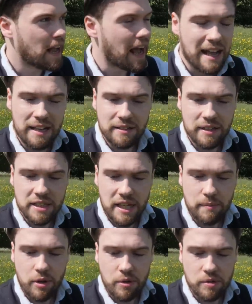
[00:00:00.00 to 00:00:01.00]
And the
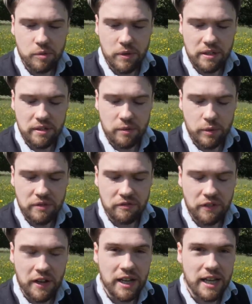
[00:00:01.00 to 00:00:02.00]
same goes with
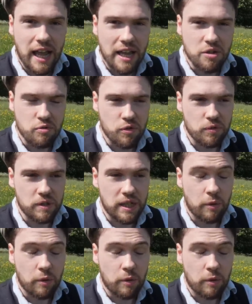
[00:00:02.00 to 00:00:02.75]
Viking Age runes.